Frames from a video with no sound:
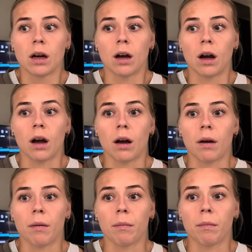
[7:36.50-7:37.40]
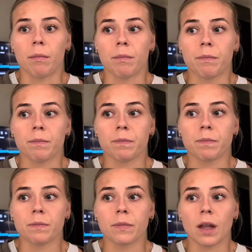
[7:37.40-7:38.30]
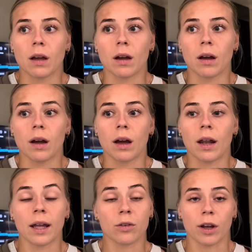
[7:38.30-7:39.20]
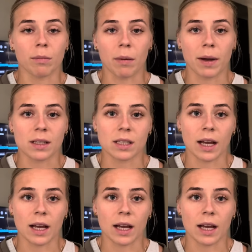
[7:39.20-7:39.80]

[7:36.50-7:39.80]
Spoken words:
And I tried my best,